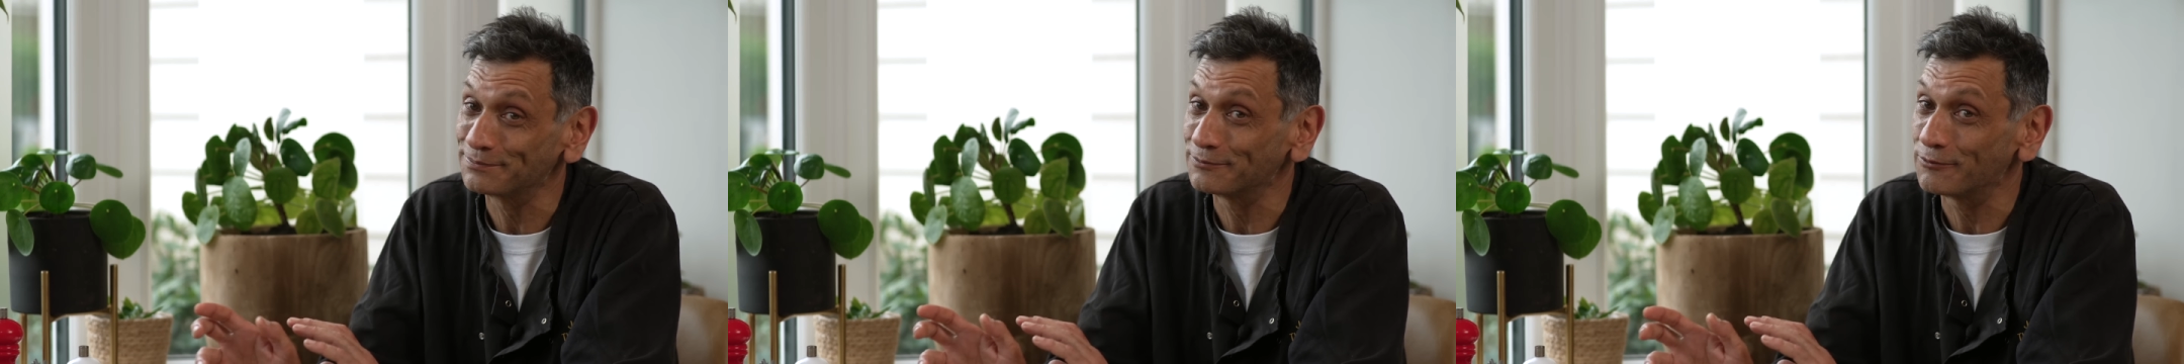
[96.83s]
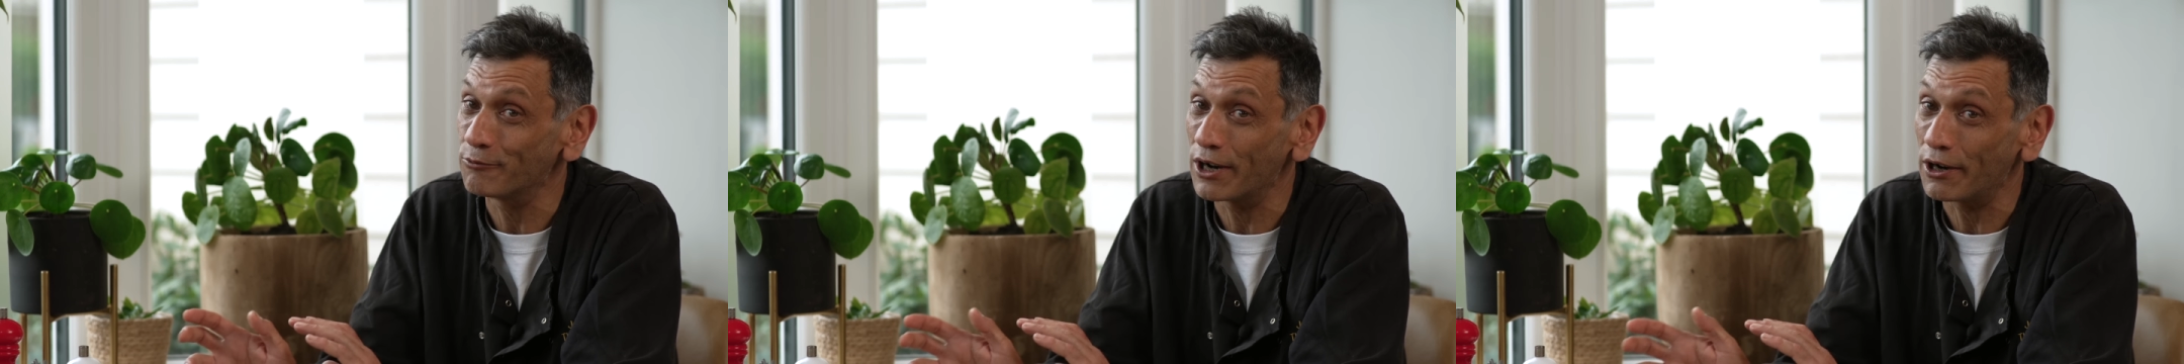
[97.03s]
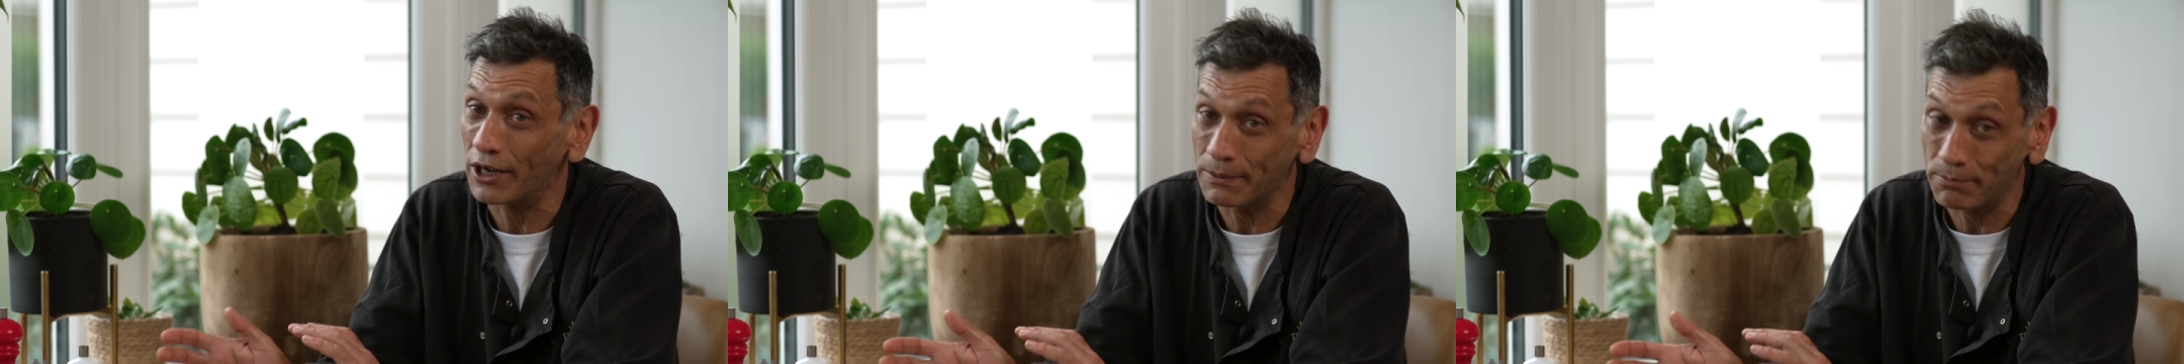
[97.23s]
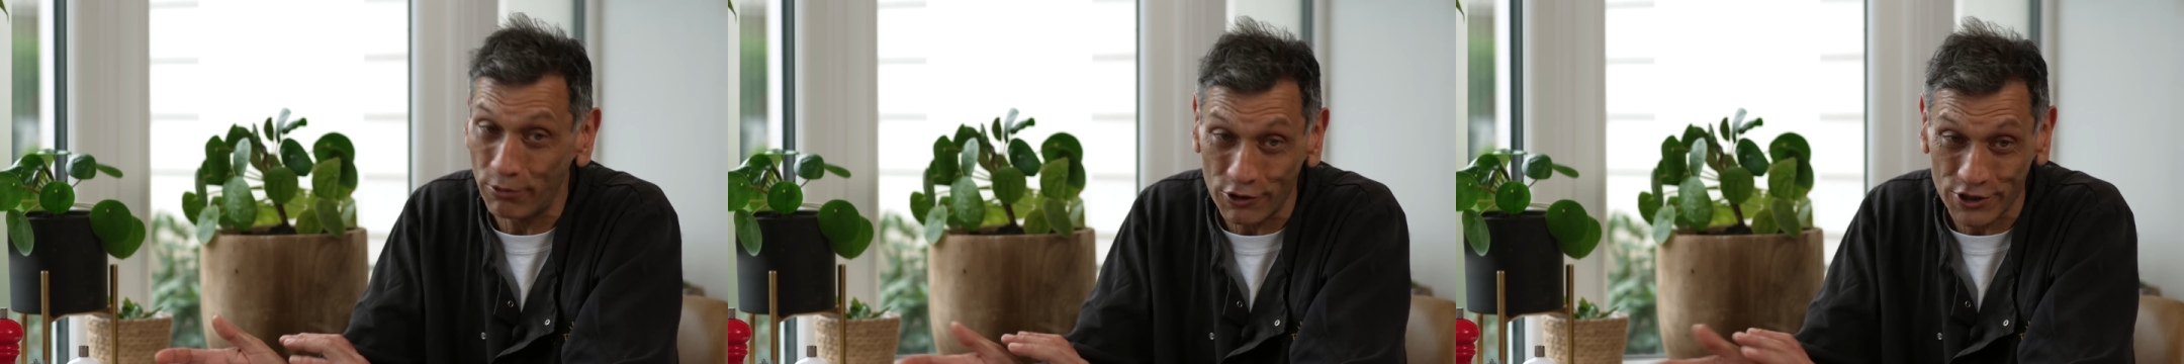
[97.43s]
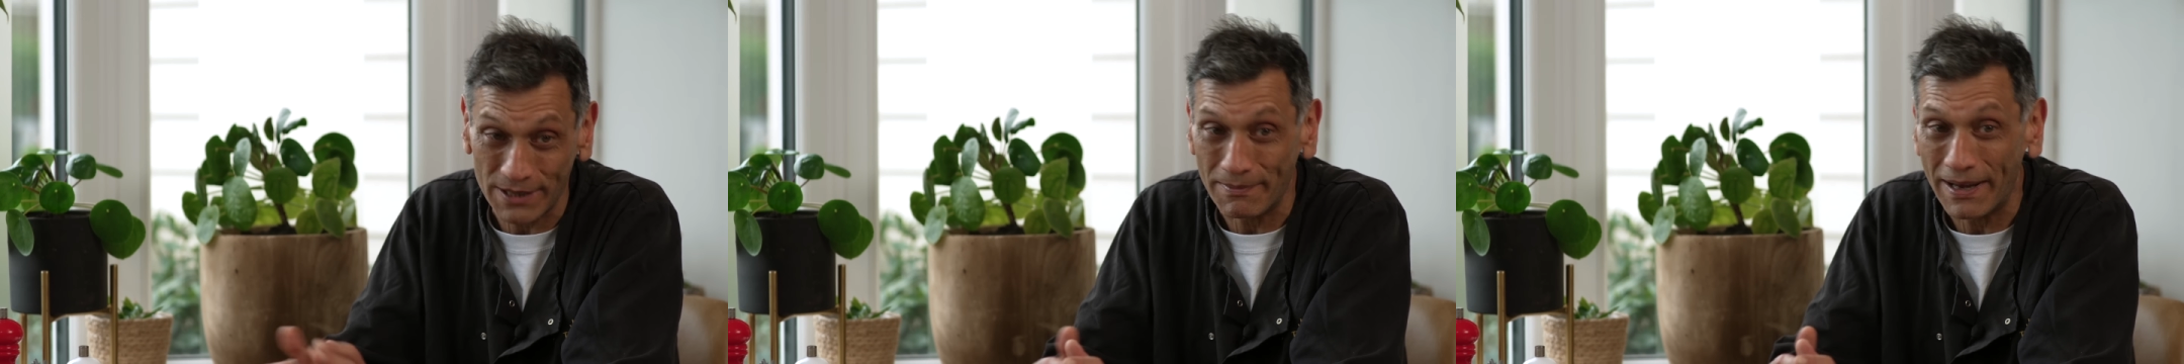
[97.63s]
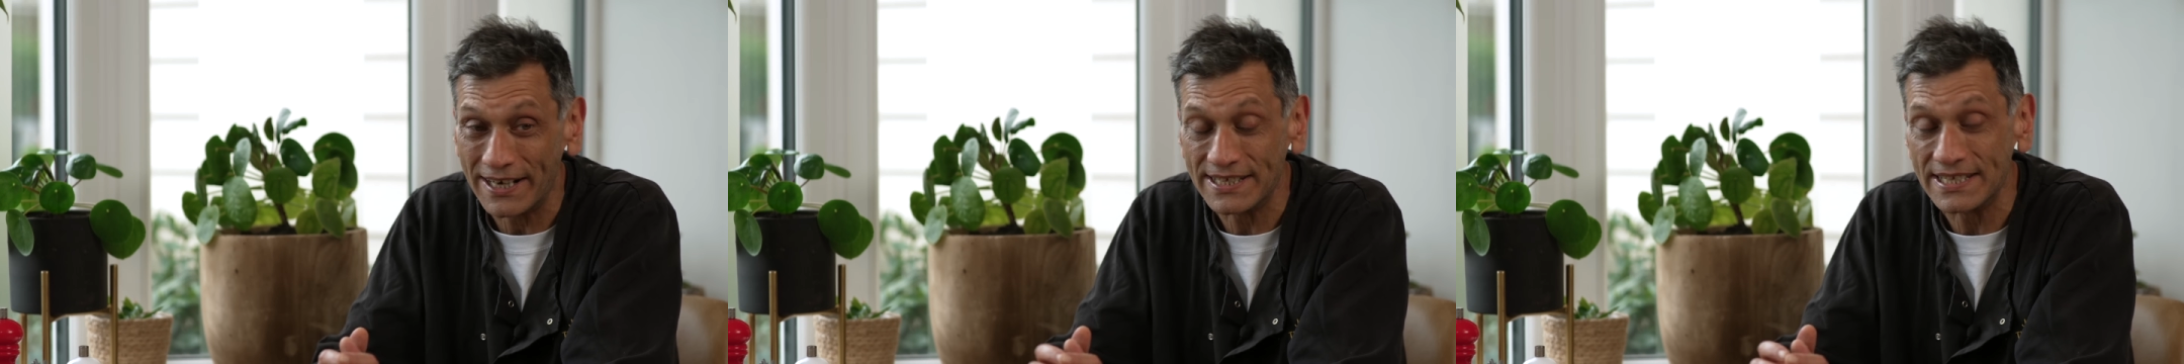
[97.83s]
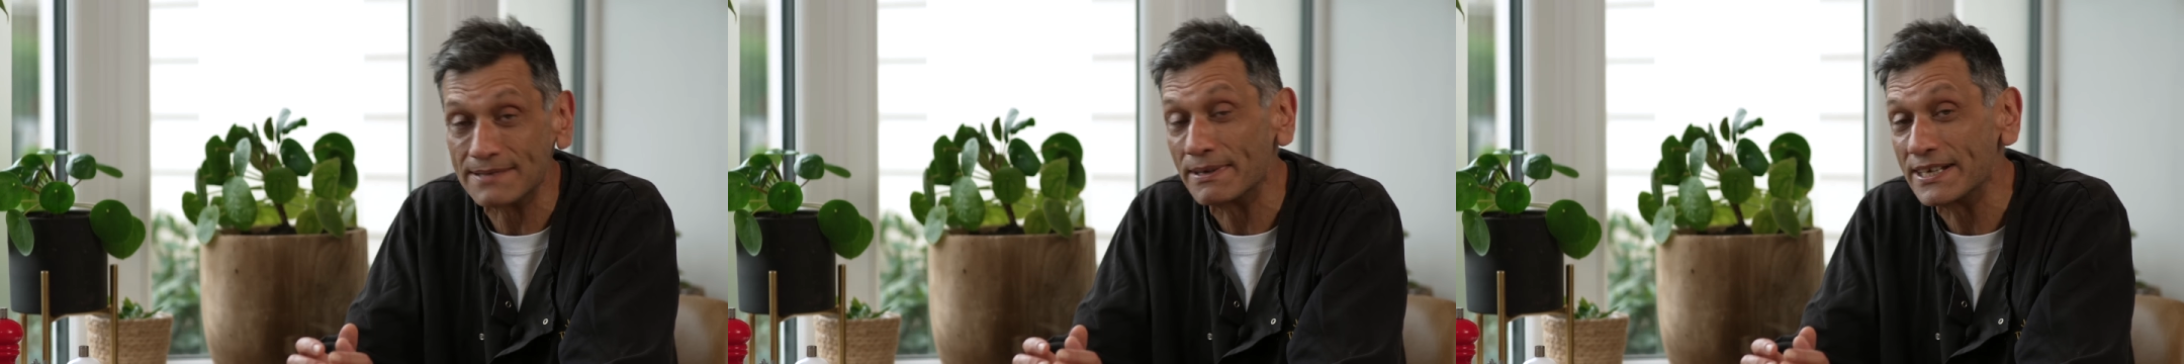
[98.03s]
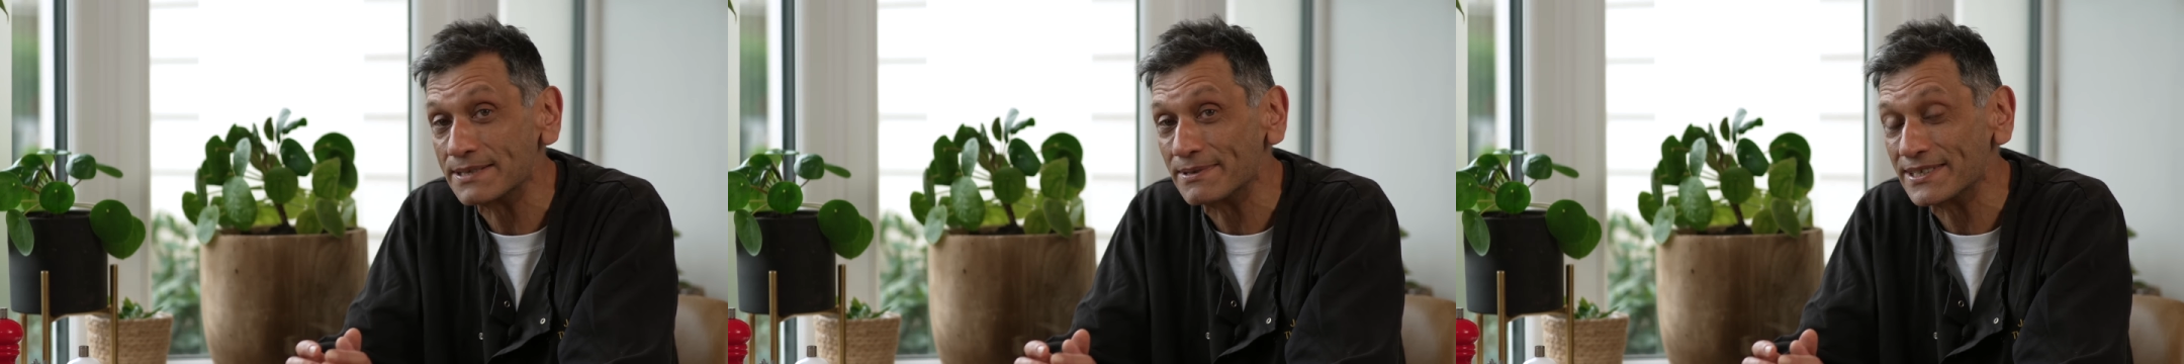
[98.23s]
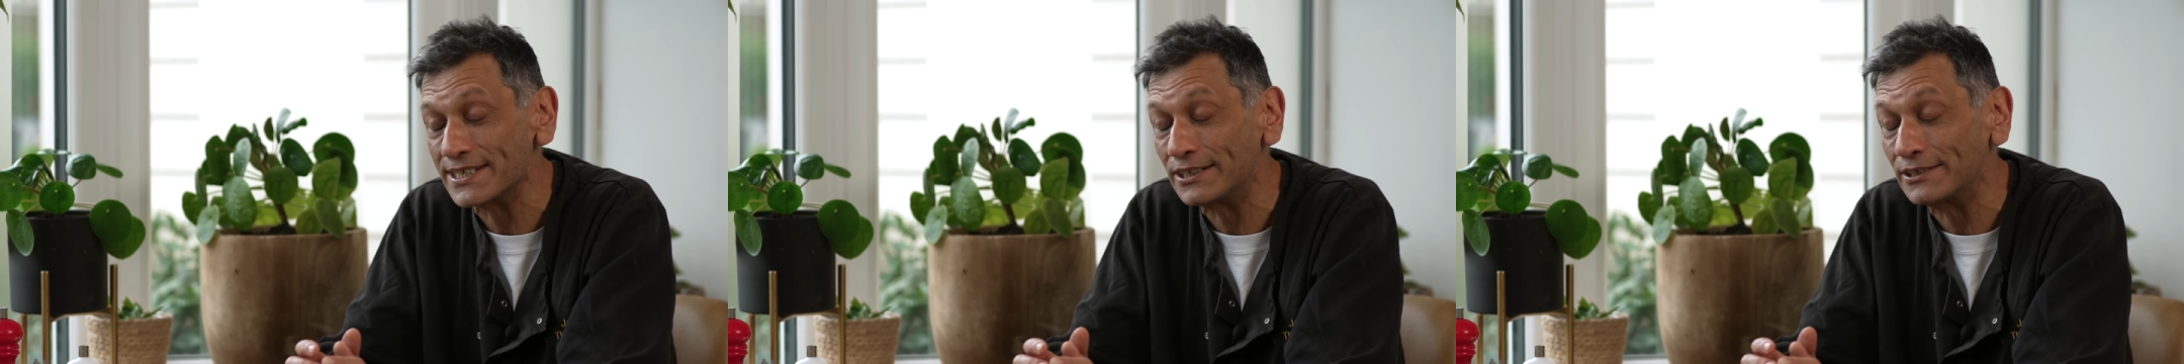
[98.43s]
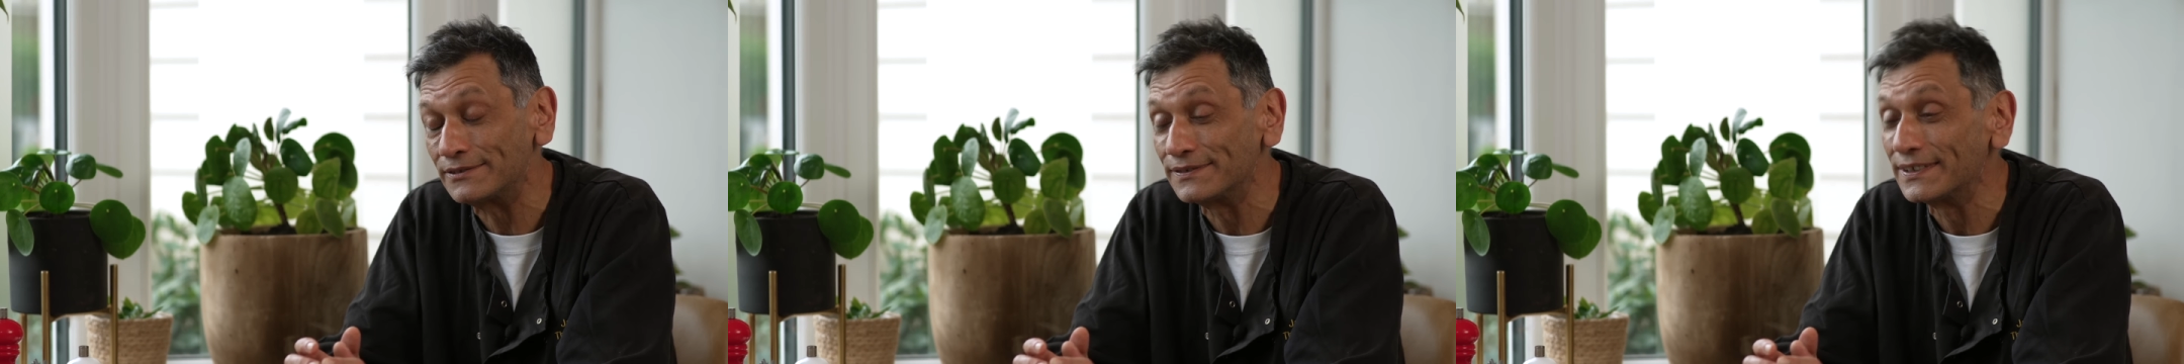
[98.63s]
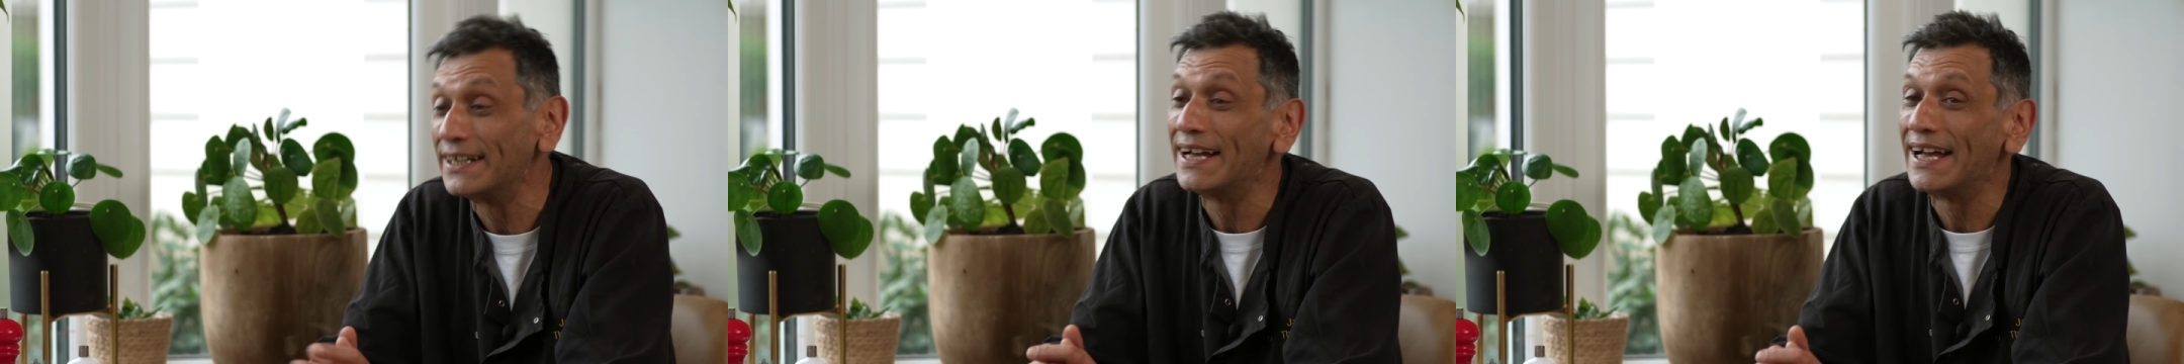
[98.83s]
where I project managed this place myself